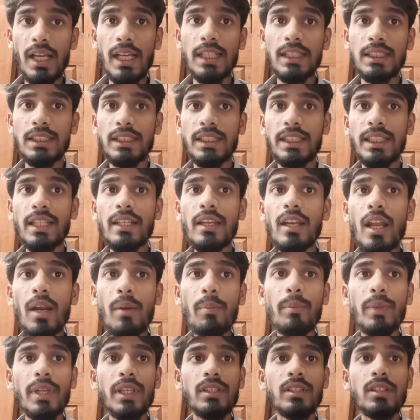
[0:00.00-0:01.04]
Jitter
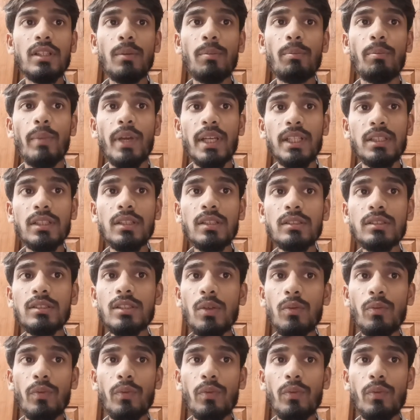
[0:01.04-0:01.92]
measures the